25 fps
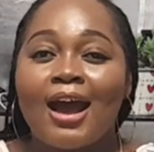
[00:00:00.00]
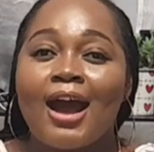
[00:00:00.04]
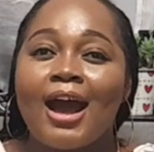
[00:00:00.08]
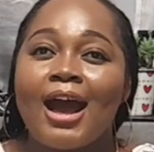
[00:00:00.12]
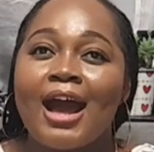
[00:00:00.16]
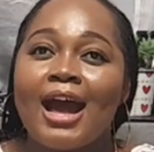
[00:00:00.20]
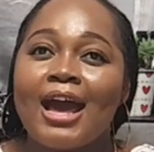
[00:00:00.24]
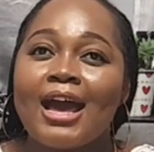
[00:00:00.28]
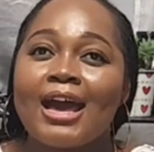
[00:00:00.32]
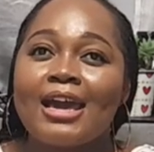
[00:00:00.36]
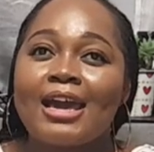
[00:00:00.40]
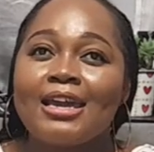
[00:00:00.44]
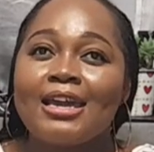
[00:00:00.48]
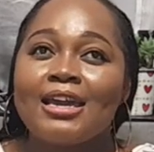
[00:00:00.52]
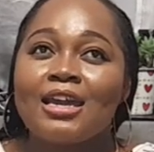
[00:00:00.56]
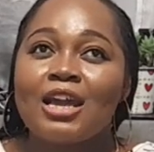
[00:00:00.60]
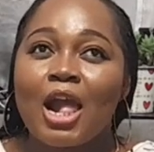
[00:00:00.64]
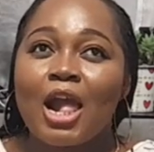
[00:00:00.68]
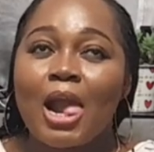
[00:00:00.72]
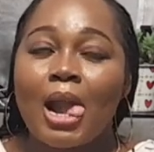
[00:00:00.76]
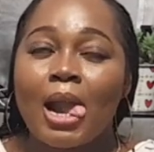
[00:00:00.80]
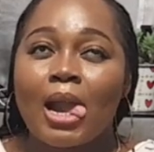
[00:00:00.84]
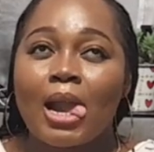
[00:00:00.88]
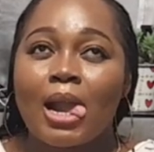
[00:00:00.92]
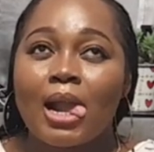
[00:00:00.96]
I
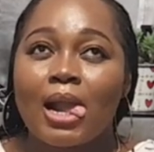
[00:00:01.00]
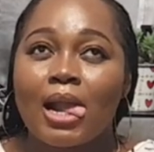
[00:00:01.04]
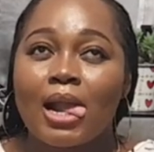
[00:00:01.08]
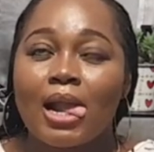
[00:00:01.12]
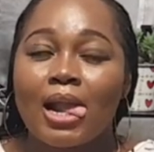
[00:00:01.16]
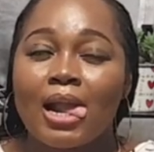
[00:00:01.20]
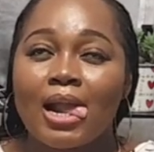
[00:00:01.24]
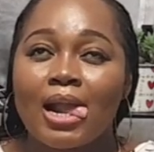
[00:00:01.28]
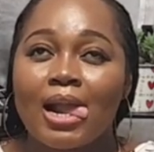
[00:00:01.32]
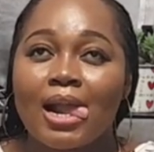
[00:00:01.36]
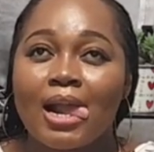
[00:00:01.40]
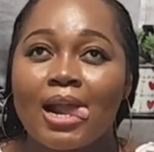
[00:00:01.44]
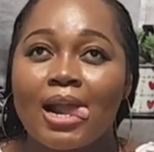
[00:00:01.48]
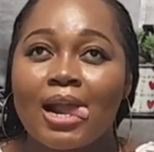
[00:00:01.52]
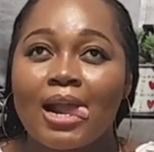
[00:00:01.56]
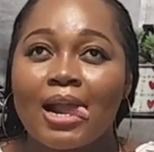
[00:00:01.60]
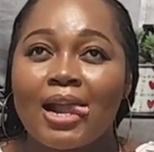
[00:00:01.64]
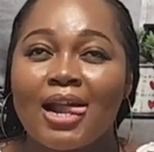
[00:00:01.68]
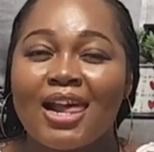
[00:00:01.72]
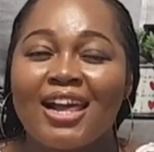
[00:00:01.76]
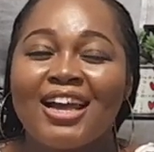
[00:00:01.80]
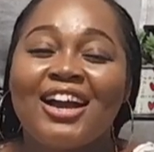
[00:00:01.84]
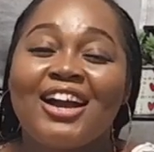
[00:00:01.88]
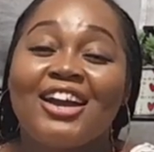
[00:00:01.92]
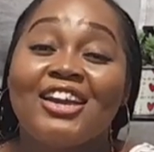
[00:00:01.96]

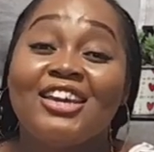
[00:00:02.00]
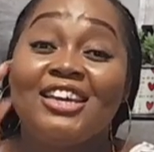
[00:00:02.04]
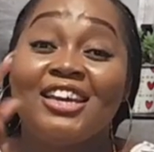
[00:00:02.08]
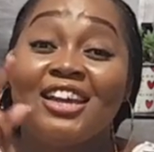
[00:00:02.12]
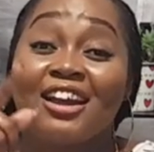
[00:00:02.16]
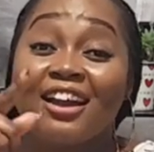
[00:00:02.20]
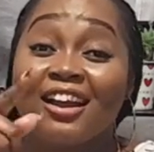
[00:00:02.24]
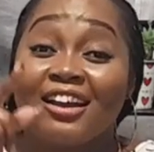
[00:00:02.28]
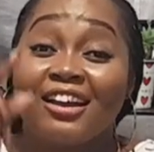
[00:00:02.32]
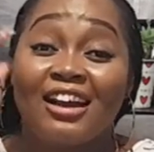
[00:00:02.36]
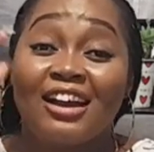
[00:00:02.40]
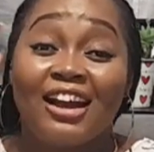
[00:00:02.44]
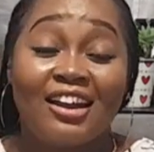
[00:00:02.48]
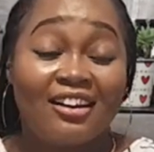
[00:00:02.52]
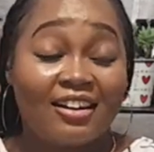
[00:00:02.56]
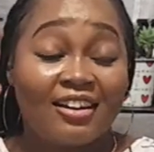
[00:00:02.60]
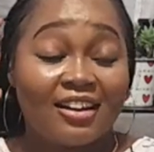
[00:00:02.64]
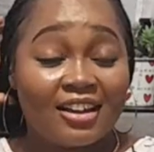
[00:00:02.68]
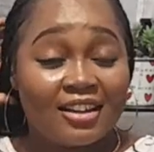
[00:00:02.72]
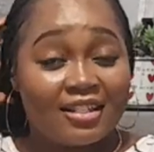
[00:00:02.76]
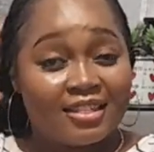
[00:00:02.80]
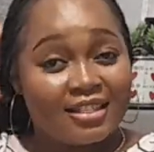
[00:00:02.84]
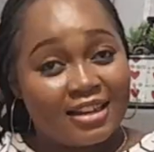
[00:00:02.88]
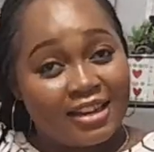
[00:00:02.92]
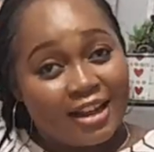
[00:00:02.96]
yeah,
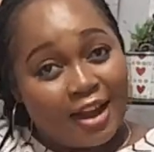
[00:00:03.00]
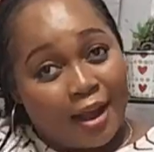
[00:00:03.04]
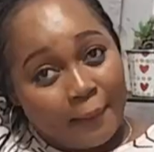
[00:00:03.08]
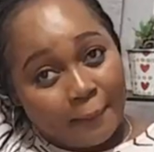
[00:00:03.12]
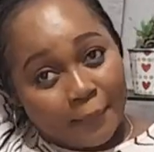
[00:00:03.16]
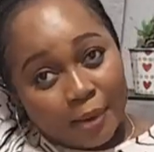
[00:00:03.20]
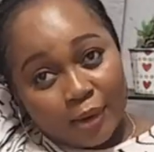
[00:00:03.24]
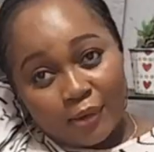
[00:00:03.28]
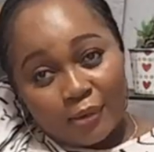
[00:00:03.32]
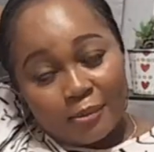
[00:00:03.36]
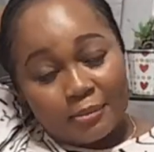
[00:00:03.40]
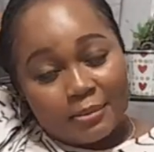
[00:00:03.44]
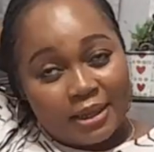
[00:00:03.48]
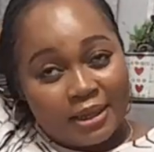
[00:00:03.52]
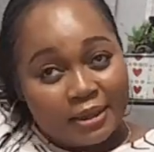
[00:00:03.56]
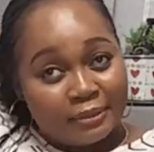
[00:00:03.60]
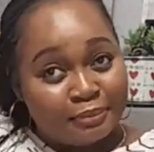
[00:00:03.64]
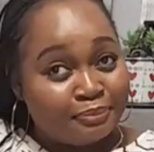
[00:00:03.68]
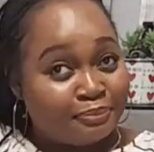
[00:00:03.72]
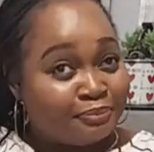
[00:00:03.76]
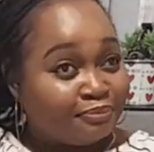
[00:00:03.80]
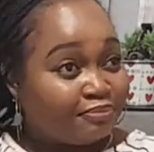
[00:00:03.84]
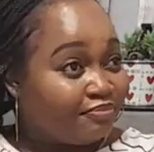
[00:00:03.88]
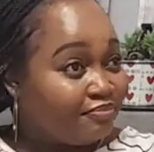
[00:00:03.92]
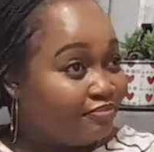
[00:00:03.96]
another thing about me.
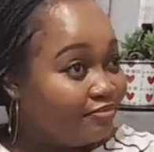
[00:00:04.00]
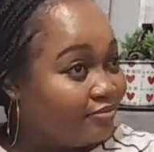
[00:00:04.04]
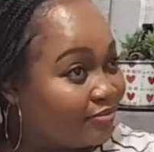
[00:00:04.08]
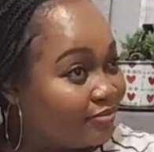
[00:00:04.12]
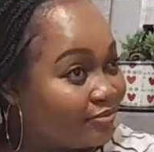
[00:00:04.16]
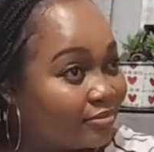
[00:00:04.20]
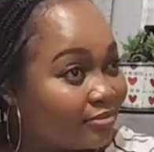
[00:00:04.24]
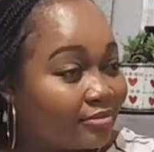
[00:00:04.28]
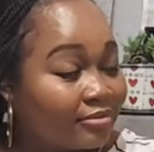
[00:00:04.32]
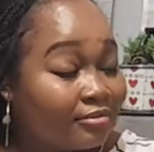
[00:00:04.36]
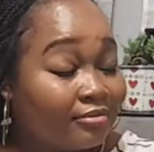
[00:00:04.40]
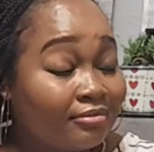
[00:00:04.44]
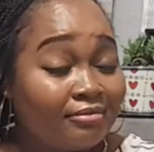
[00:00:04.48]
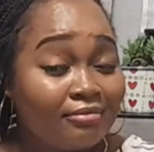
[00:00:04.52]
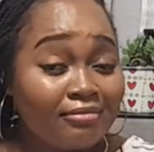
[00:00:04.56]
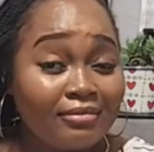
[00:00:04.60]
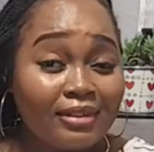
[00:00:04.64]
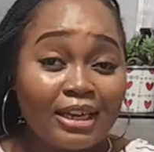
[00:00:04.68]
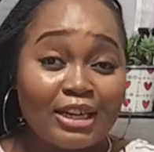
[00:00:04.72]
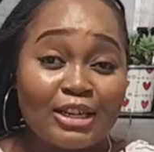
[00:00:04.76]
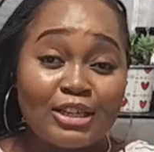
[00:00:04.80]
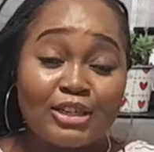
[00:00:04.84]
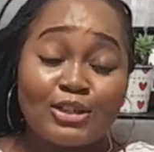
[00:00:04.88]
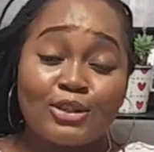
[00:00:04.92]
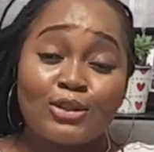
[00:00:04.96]

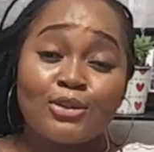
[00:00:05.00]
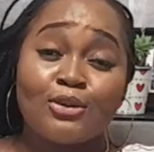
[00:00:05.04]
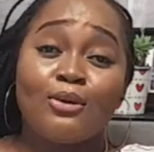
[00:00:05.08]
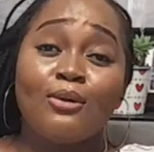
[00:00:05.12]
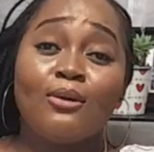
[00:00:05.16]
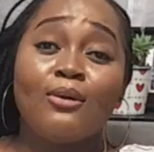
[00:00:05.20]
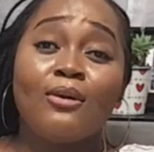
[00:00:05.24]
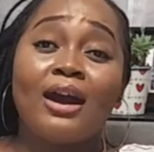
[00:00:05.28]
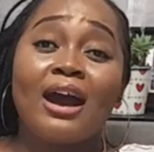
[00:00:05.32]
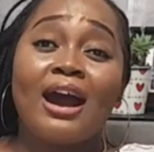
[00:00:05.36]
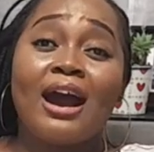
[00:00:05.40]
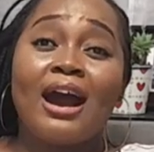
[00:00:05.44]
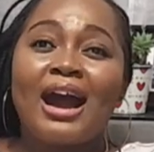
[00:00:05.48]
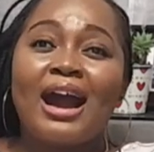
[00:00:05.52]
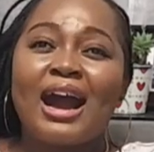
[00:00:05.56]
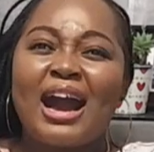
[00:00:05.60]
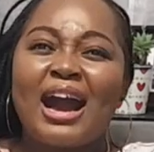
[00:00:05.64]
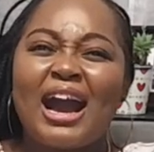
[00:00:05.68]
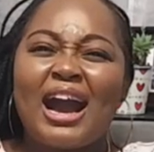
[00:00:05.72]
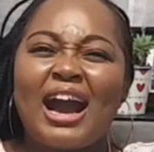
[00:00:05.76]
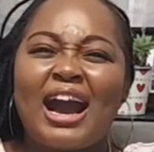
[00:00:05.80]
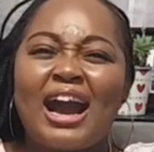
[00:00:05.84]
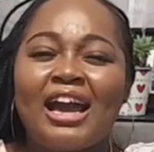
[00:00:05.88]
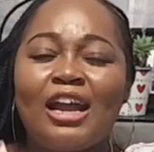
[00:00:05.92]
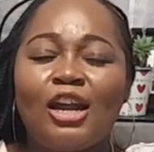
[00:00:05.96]
So
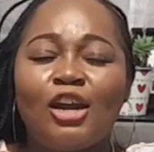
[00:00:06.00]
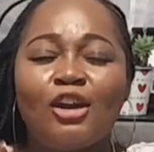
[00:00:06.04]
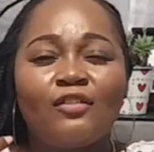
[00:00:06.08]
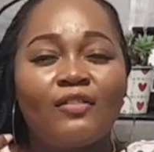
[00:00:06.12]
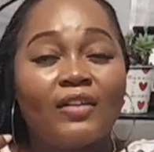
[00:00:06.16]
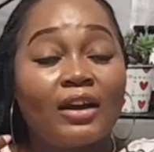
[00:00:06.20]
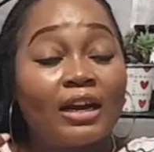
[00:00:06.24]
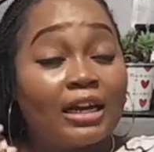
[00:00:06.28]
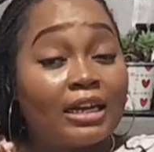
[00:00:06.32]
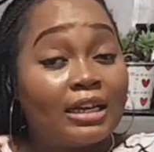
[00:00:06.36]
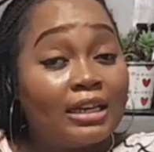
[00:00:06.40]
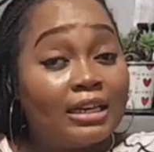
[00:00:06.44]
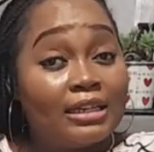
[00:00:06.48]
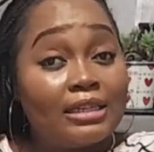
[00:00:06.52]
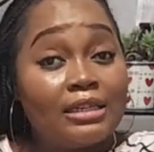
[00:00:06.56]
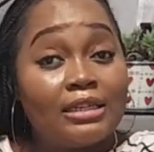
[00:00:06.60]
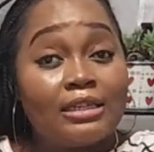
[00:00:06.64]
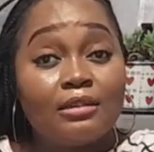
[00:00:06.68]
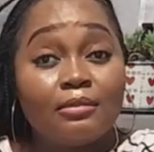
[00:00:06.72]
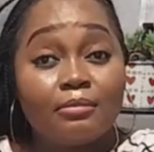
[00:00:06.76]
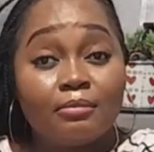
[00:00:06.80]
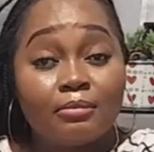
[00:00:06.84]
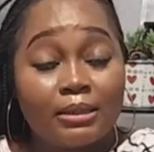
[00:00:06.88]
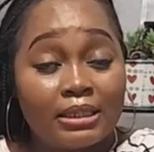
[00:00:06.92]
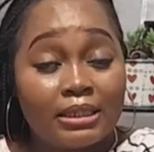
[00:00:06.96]
I love a
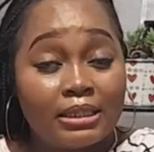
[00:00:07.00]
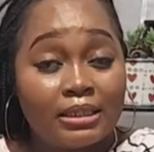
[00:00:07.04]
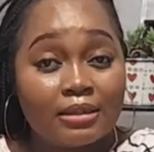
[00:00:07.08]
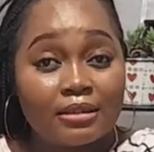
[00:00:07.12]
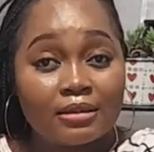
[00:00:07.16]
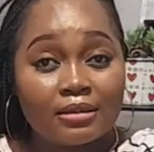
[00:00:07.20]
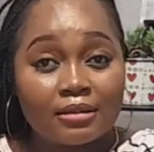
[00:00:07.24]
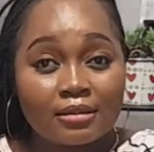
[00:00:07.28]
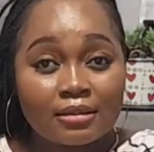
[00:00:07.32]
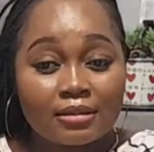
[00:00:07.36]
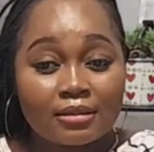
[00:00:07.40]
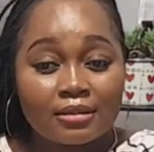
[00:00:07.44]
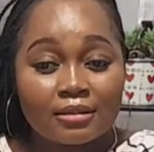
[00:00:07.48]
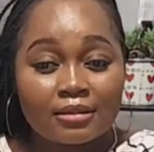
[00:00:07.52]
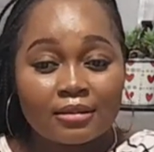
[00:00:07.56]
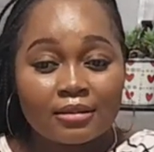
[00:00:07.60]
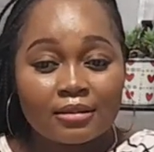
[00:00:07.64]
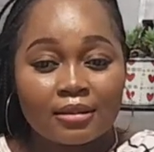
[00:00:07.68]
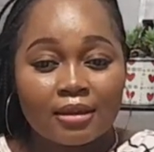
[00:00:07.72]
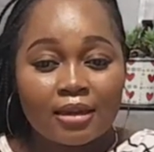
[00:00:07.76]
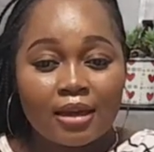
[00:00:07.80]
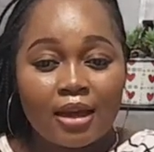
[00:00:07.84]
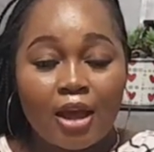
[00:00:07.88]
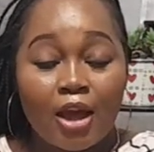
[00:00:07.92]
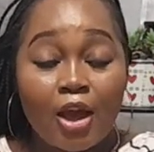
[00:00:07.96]
clean place.
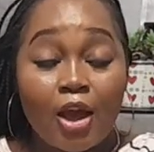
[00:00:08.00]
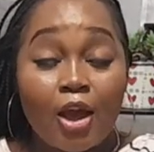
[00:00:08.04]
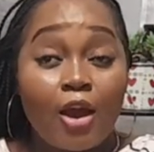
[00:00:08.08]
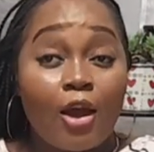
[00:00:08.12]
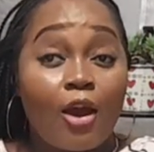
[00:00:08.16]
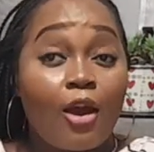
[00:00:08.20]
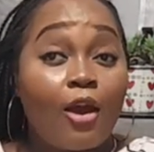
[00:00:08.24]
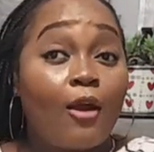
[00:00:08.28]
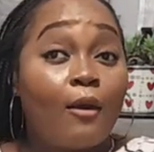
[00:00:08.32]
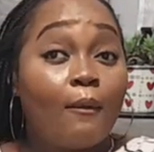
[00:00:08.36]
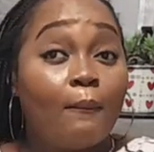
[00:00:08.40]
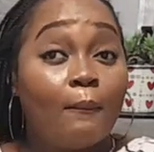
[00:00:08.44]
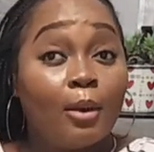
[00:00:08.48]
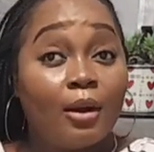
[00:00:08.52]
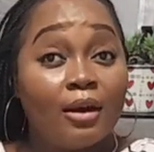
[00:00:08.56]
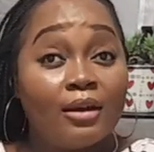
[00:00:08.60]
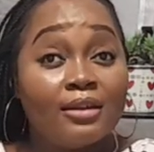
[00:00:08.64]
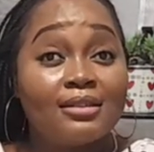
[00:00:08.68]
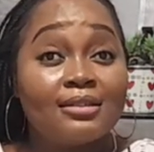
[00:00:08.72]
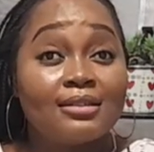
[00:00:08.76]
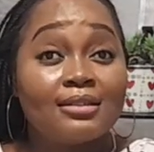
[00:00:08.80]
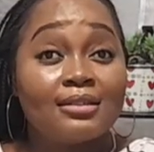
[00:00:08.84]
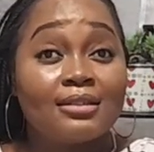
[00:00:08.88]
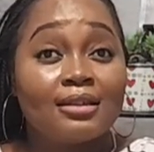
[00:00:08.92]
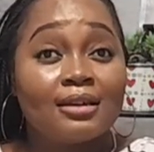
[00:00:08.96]

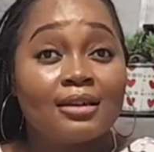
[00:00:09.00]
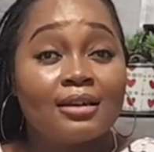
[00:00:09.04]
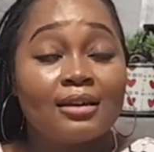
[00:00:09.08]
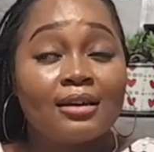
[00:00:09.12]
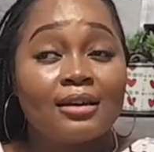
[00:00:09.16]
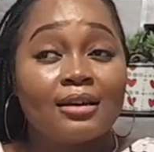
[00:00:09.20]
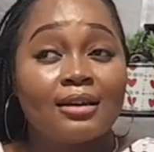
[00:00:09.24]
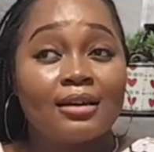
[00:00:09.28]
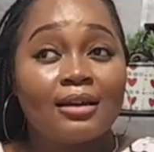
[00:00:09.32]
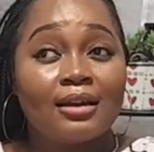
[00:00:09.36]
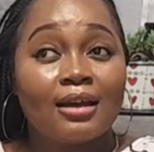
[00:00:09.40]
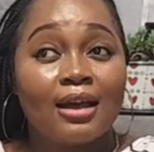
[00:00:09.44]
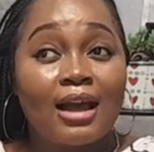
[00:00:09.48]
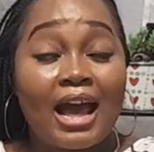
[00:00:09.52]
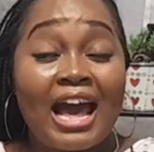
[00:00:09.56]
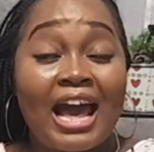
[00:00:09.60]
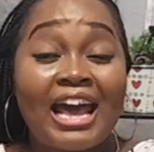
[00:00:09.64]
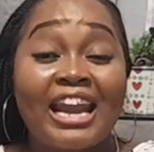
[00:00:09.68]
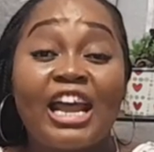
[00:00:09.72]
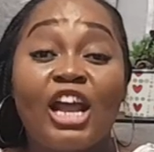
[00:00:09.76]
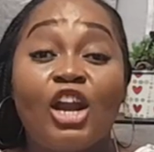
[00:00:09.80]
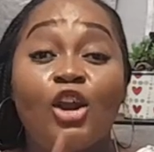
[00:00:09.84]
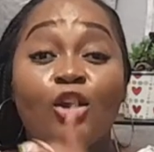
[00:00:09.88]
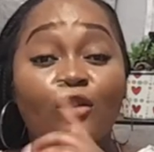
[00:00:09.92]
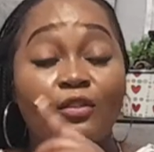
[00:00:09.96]
But
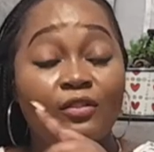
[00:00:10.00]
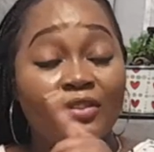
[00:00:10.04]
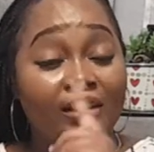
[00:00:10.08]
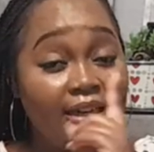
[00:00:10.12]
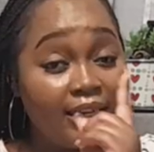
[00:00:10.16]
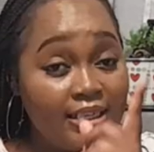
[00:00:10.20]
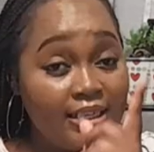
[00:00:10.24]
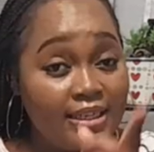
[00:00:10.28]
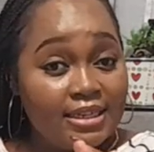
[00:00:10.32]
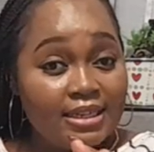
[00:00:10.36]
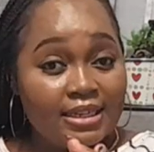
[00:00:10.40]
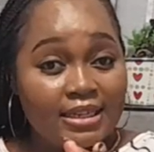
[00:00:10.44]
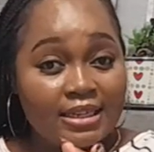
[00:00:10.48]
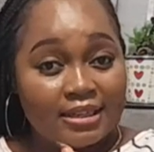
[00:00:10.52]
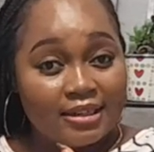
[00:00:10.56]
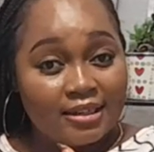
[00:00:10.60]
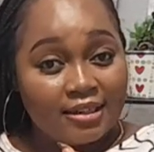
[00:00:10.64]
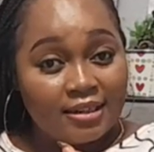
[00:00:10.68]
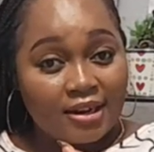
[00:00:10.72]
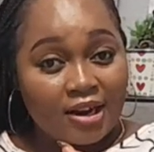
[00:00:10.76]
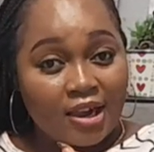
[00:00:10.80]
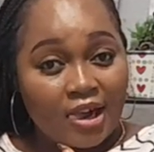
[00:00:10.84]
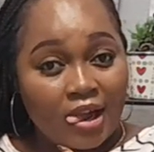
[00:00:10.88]
and I love cleaning.